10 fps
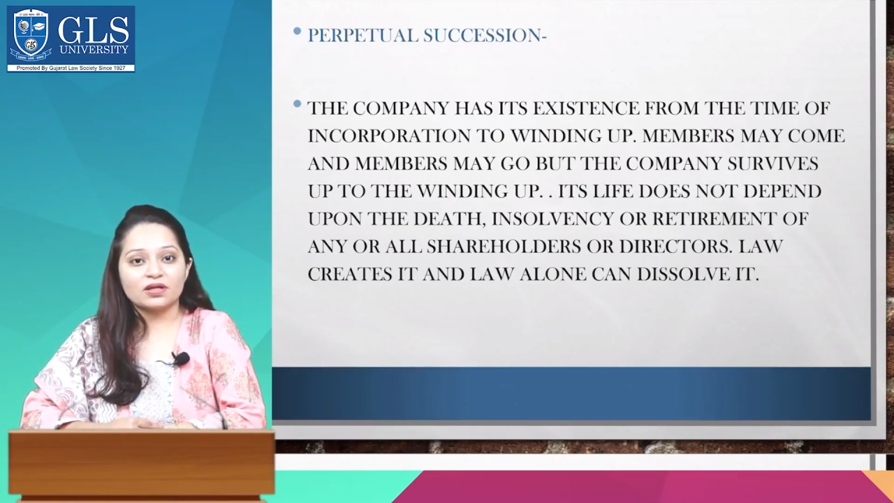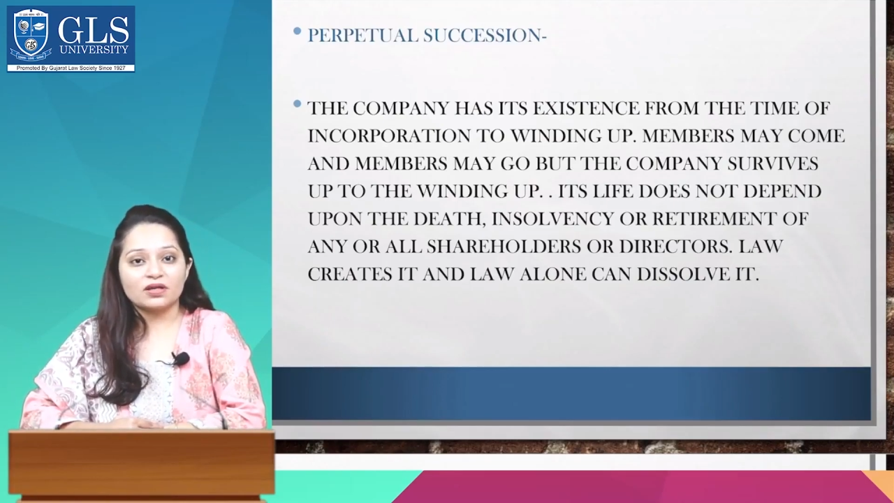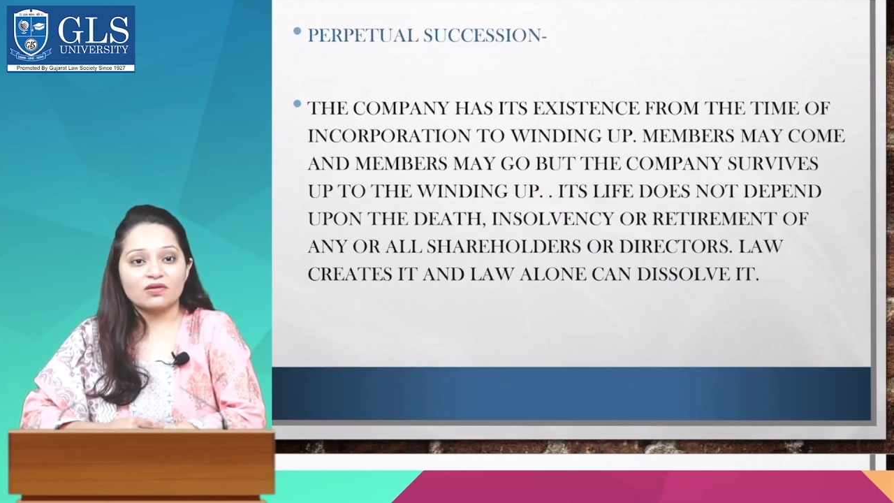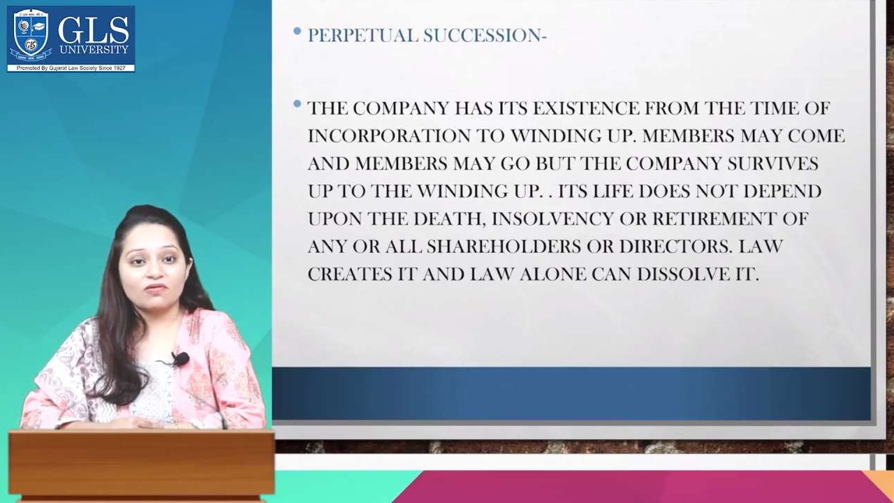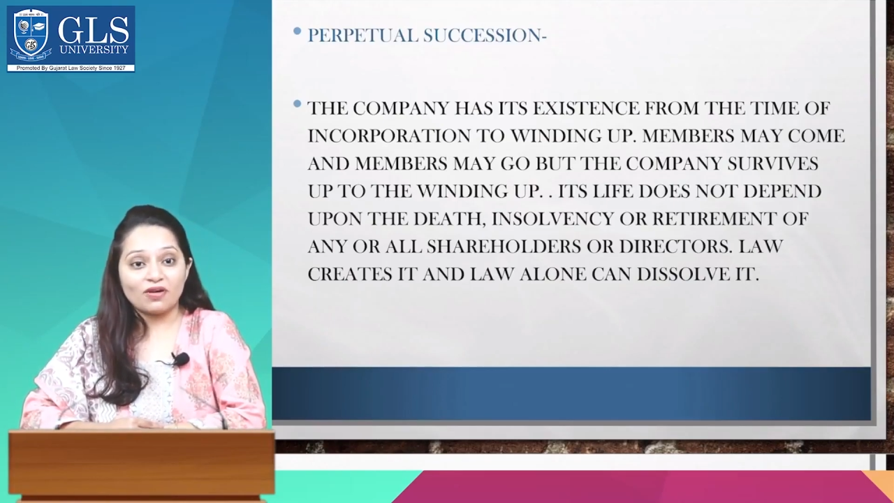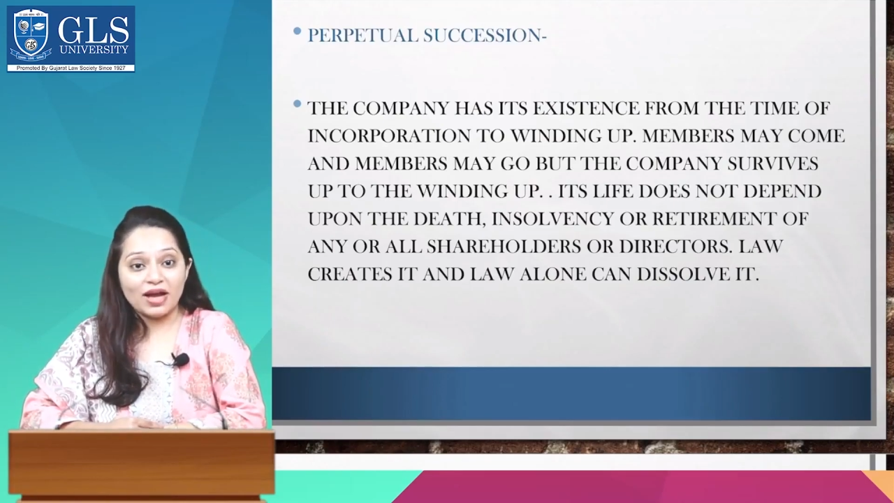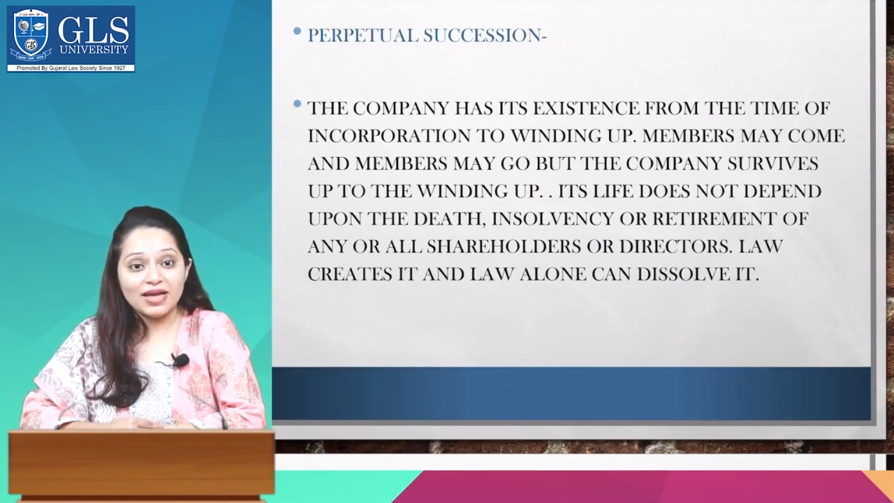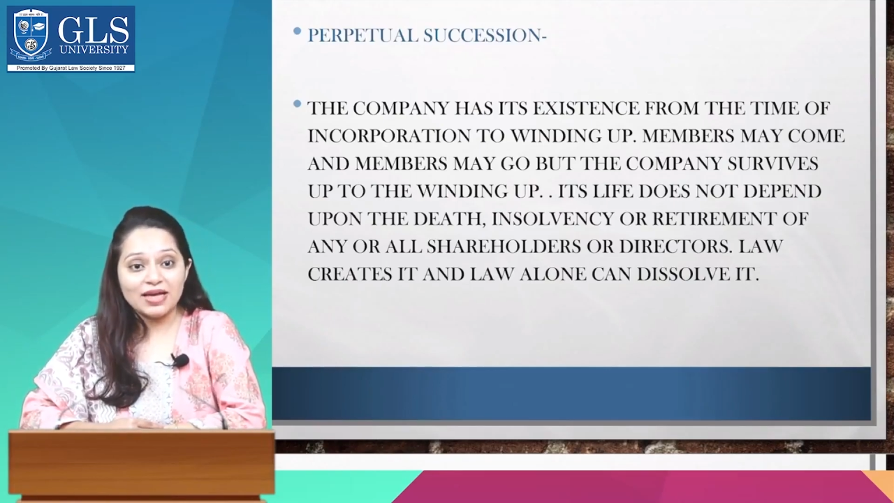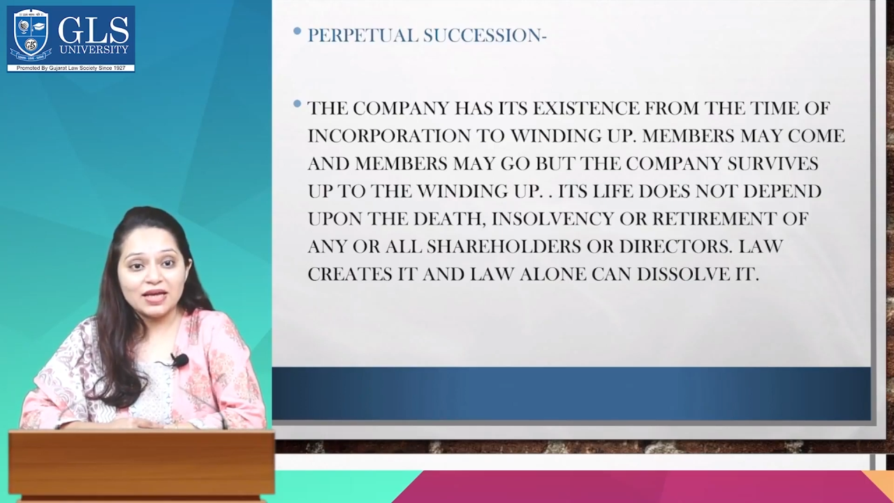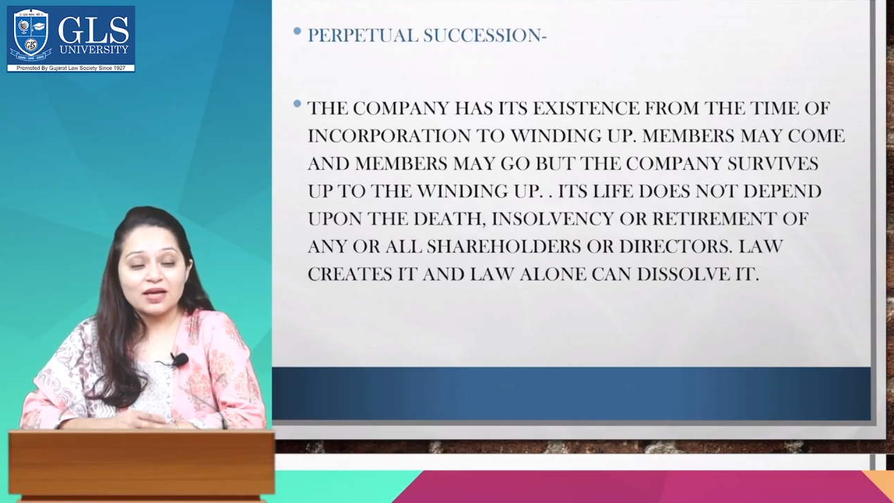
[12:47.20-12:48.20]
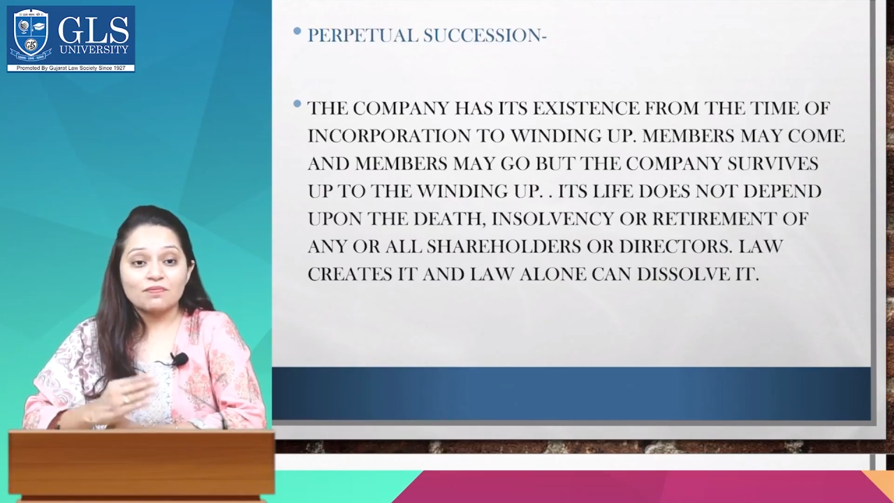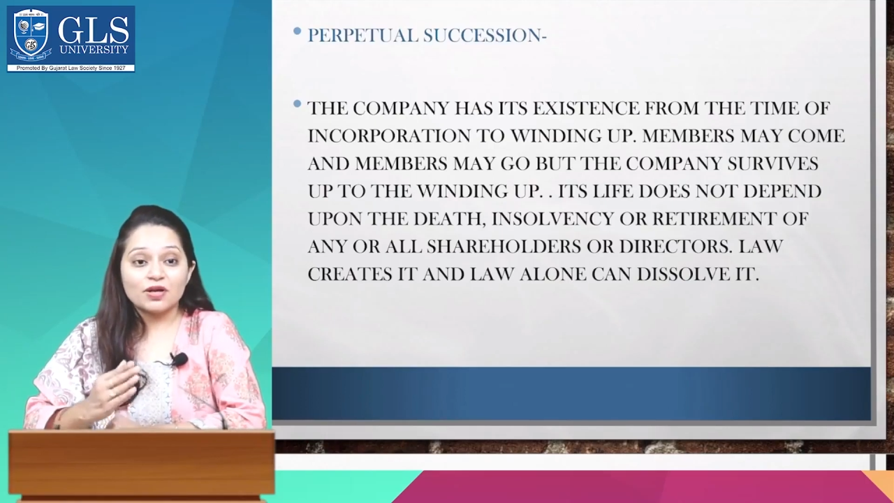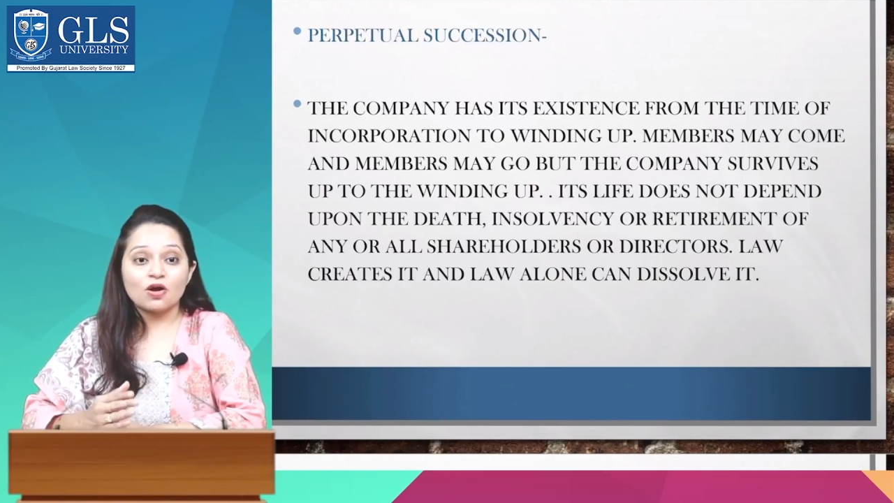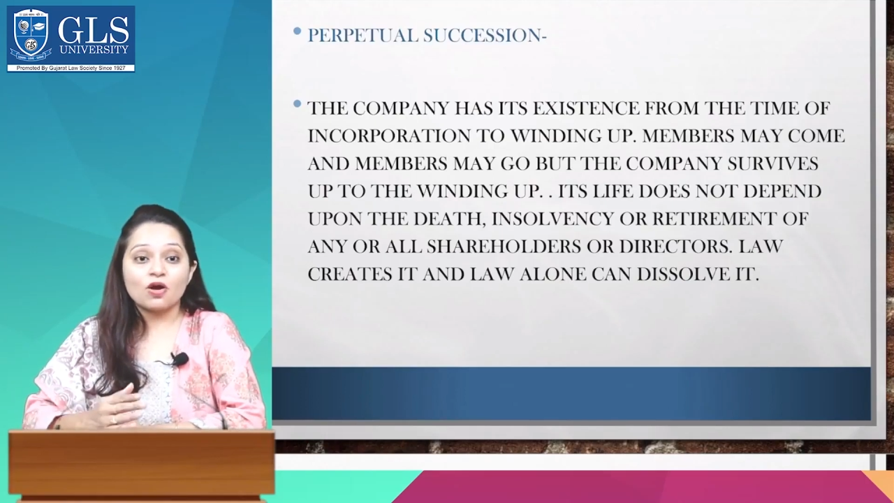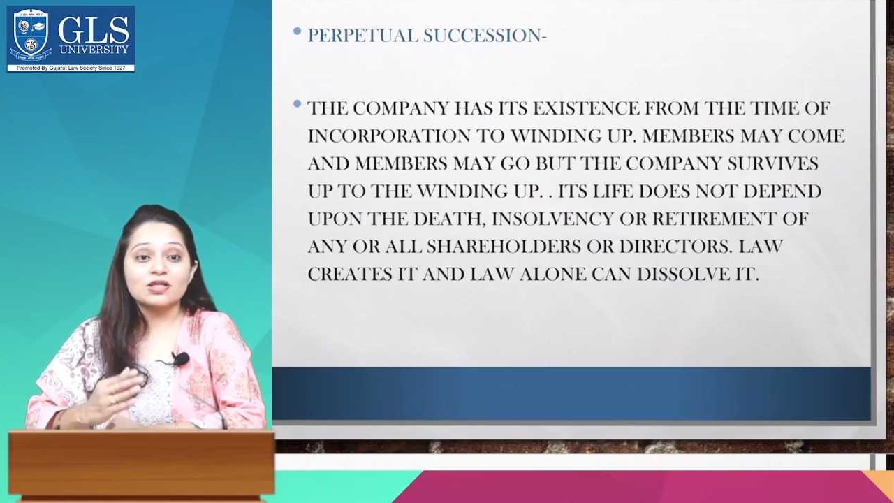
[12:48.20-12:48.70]
Why?
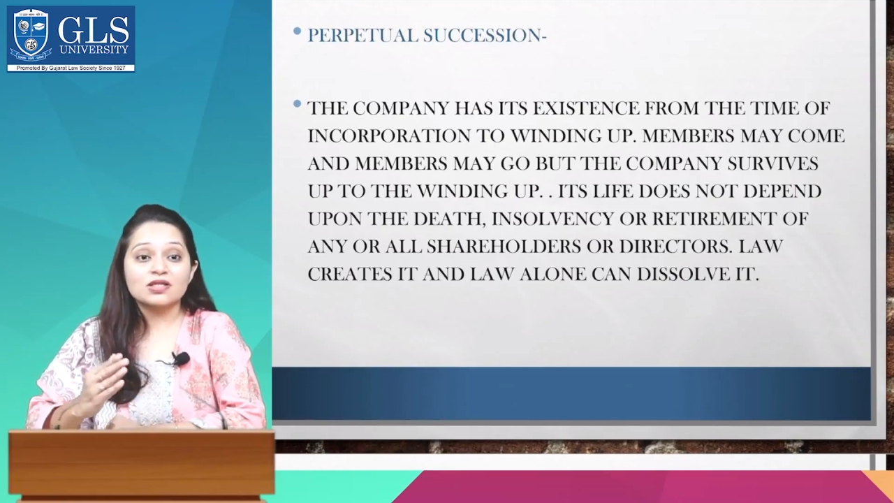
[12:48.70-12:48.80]
Because